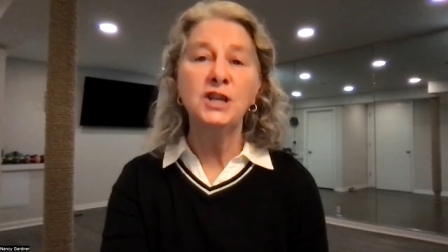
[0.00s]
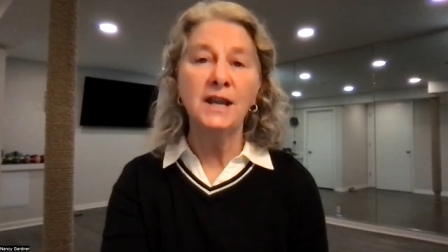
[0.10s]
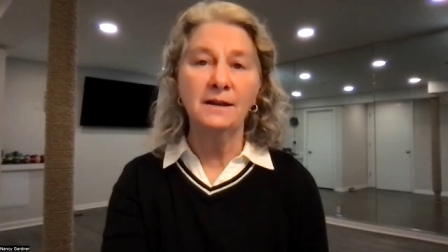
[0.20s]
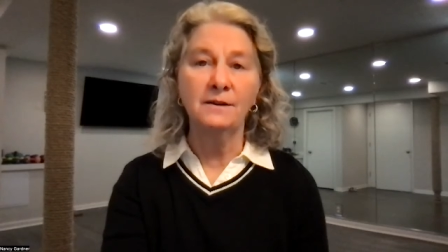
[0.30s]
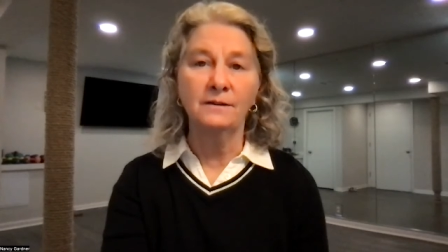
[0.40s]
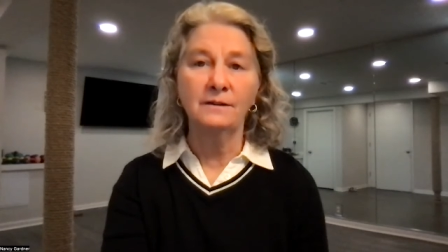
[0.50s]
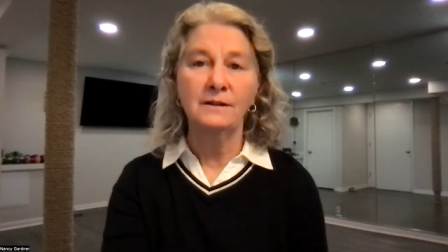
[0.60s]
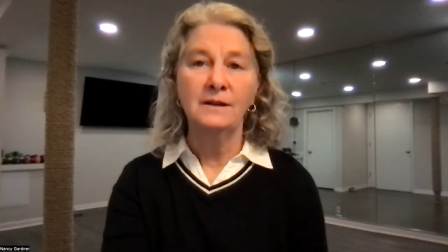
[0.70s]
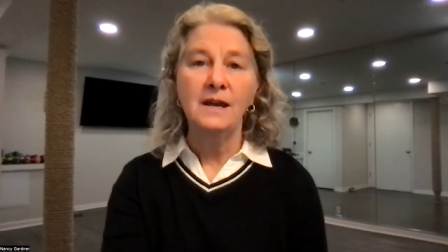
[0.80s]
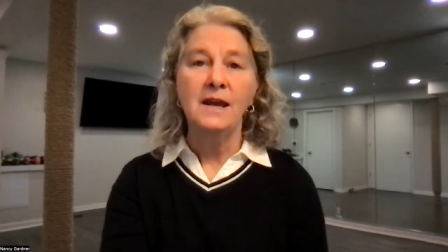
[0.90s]

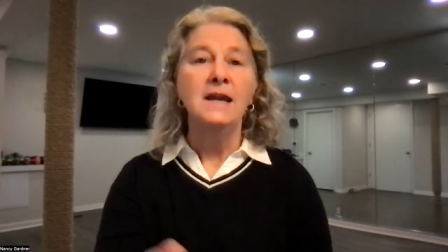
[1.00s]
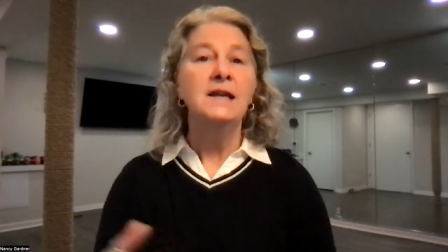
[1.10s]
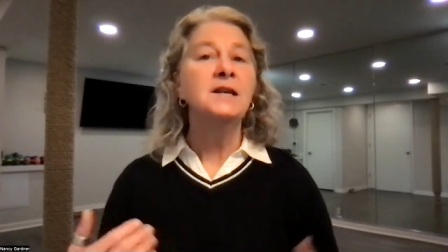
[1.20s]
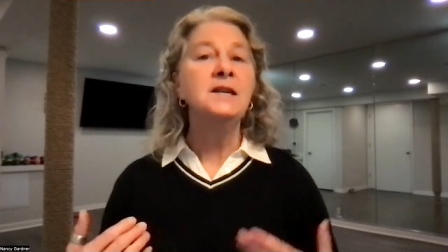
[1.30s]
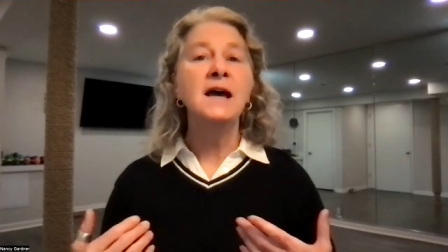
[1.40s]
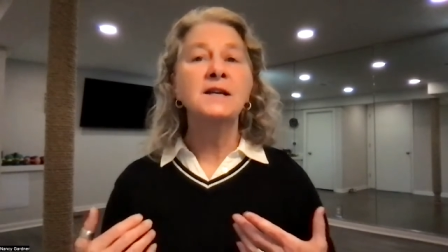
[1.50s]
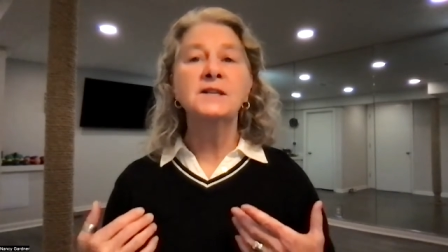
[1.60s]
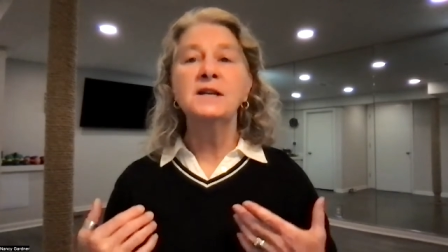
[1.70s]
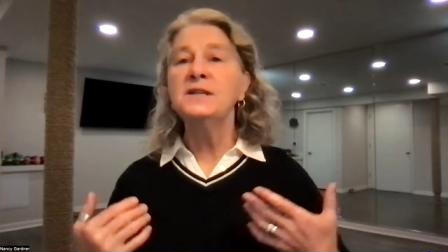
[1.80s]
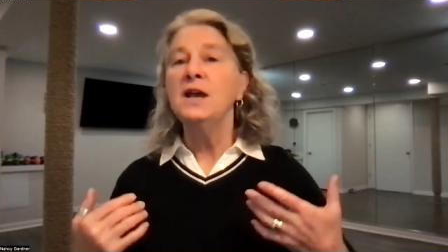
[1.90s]
channel connects
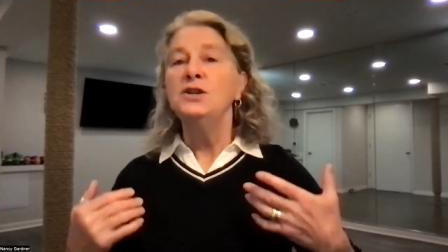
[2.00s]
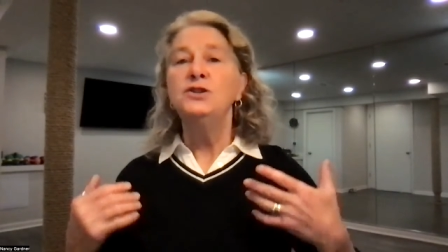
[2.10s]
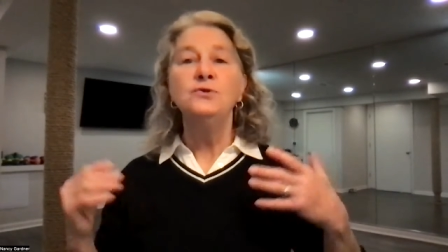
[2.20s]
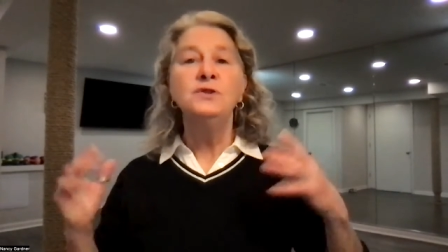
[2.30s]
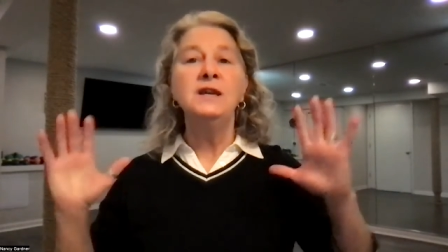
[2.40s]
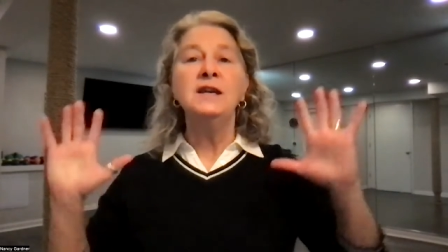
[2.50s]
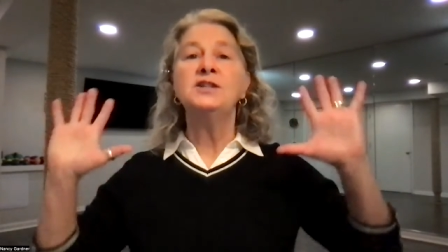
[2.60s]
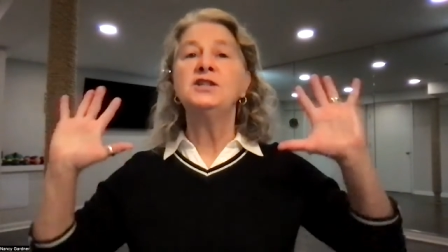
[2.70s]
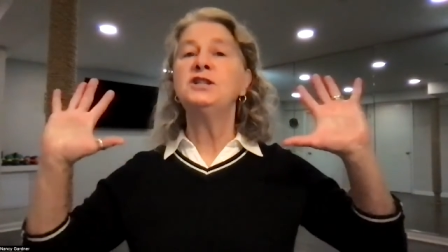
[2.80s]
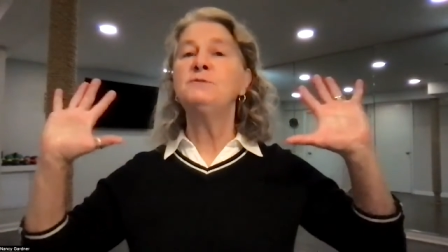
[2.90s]
us to the
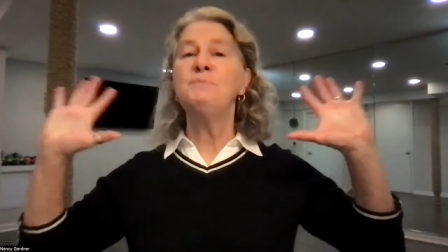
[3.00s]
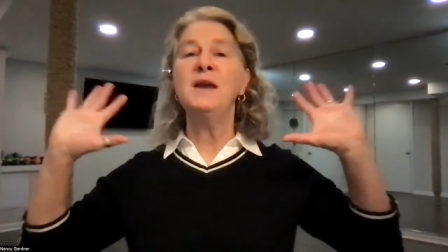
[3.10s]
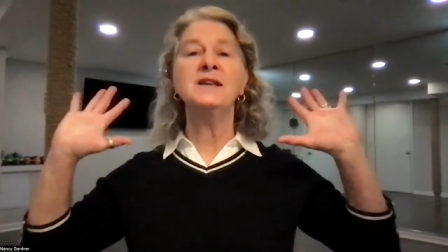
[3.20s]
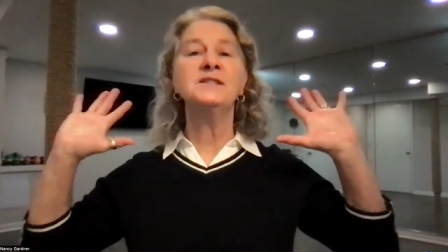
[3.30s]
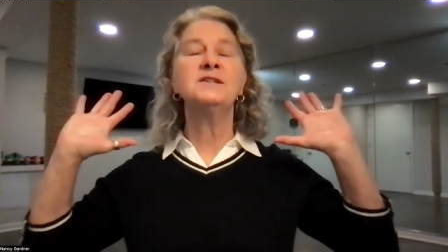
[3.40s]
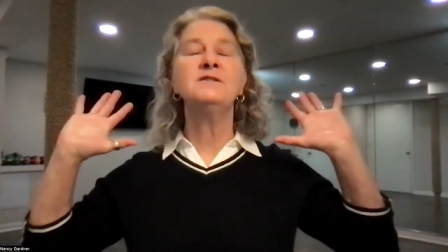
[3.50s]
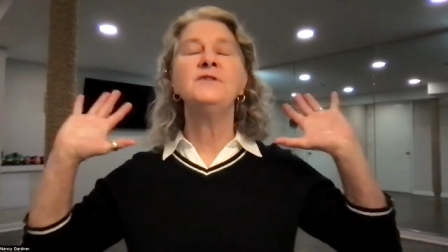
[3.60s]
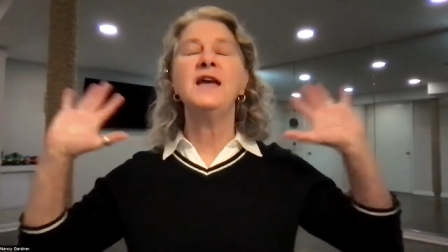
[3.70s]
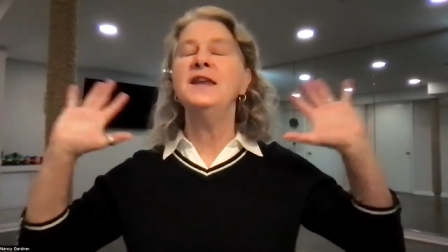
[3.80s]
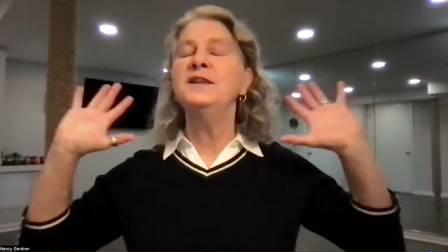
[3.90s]

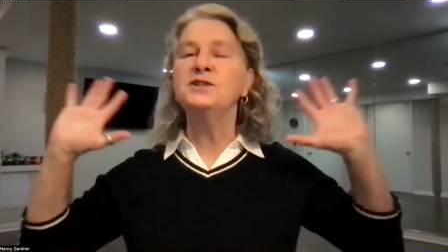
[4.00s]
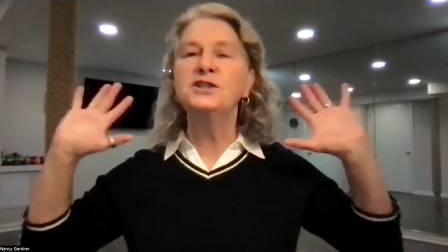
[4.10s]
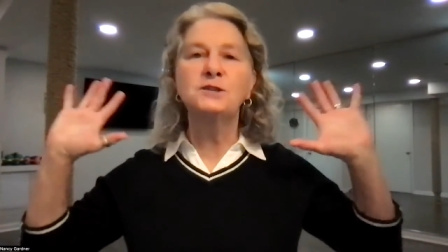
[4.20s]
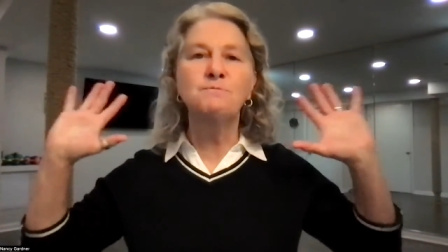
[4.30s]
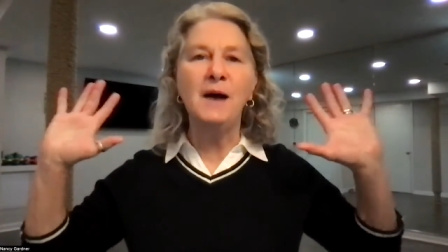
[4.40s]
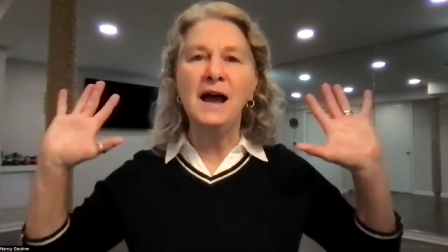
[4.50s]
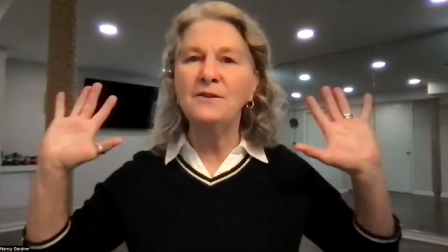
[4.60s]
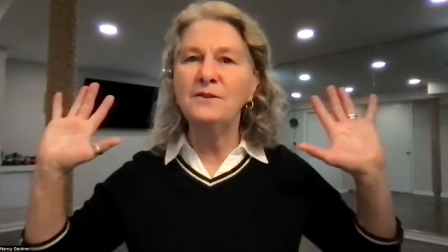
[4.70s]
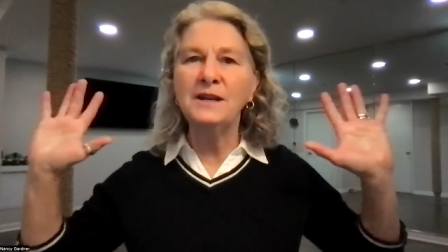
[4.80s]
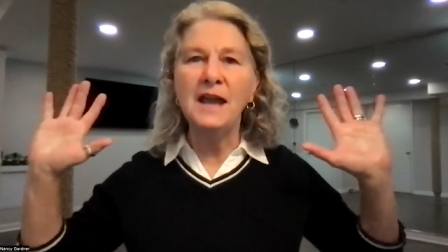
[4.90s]
expansive and
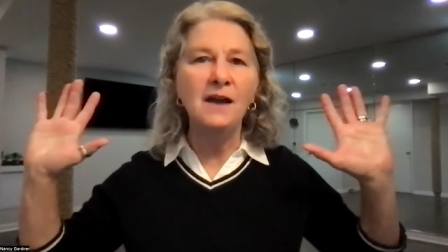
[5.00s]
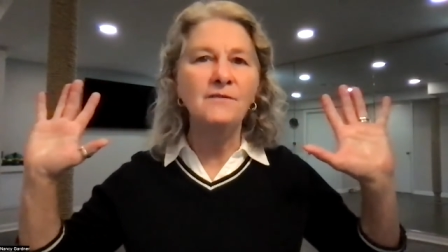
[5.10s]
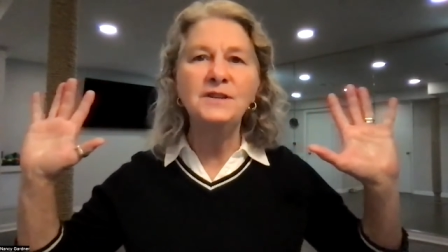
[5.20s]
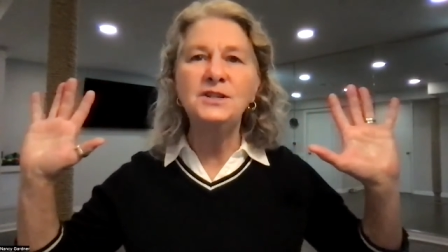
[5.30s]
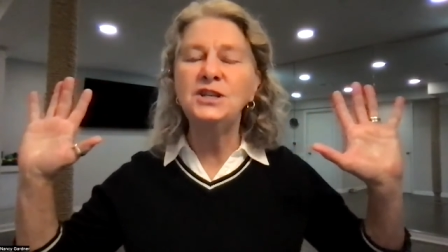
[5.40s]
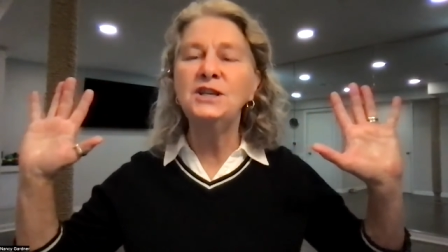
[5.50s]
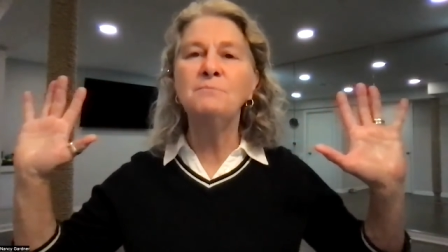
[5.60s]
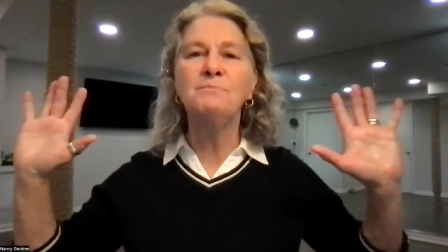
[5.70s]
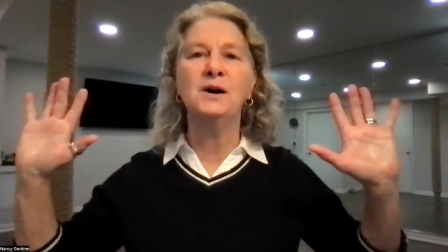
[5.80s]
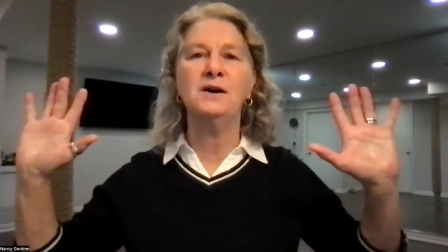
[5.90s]
inspiring heaven chi
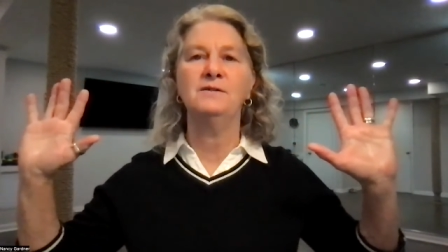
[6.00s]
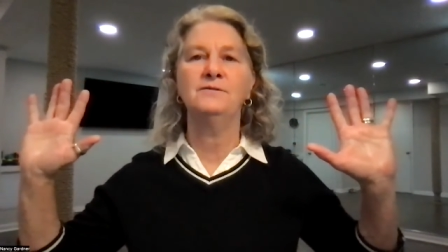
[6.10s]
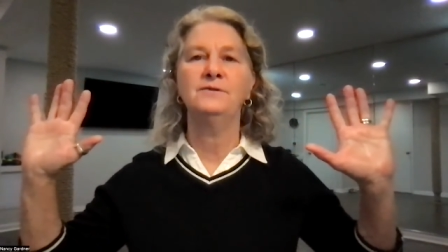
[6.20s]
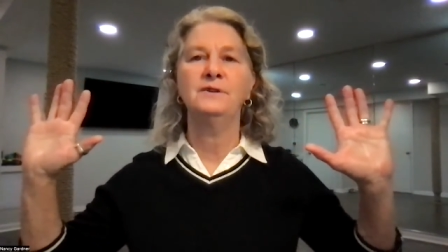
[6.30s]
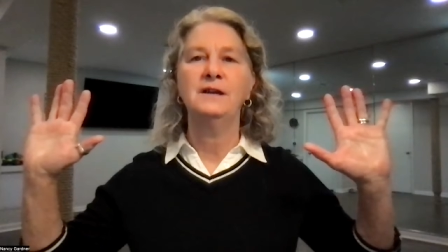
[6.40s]
above